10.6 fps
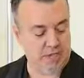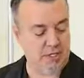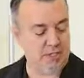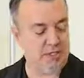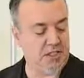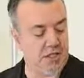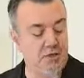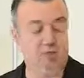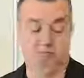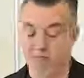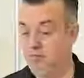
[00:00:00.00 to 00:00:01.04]
This here,
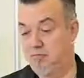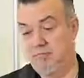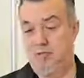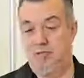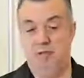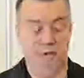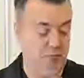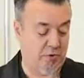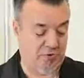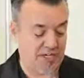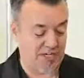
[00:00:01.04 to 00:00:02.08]

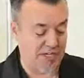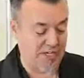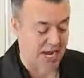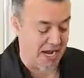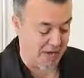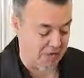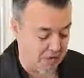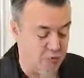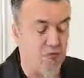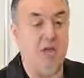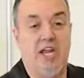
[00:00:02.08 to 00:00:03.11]
perfectly named a
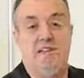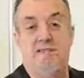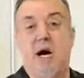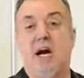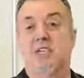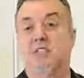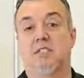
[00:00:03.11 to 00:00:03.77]
creative box.